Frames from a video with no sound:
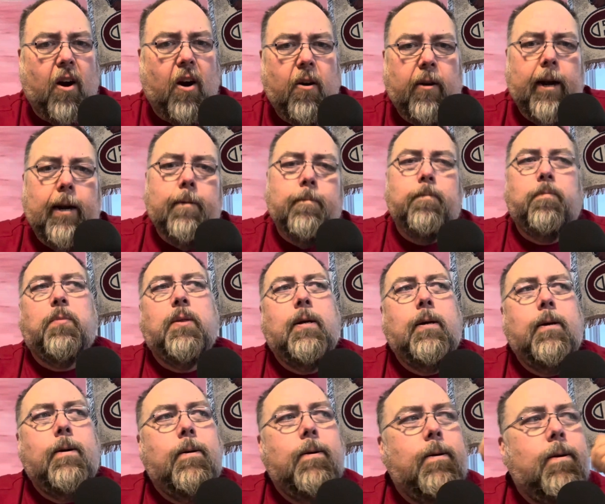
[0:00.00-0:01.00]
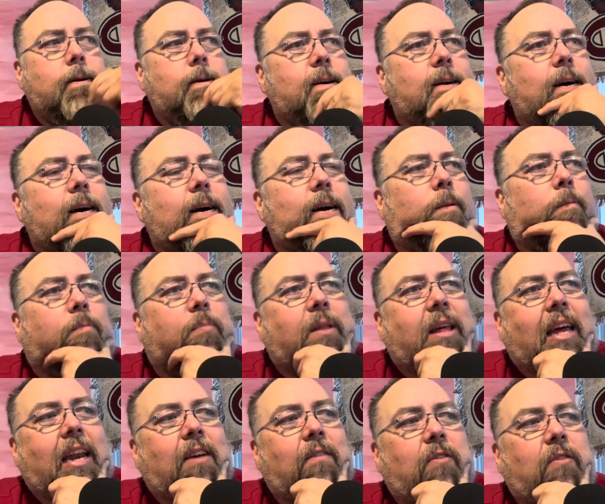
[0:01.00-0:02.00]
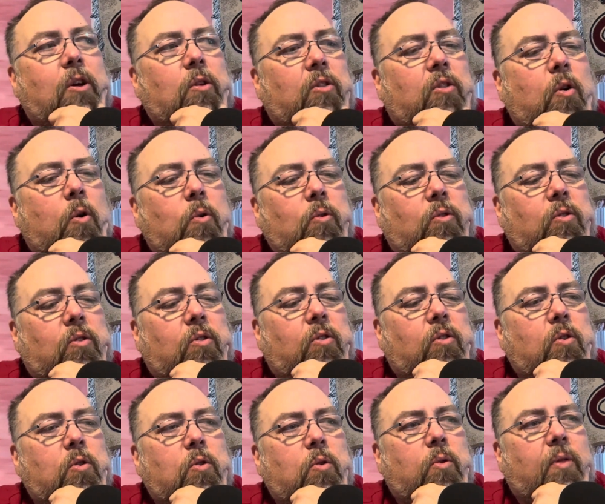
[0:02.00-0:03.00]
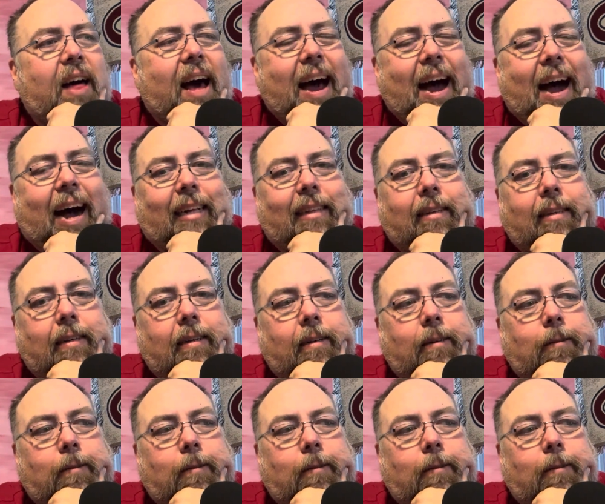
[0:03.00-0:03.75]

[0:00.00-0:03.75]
right? And if you don't do that,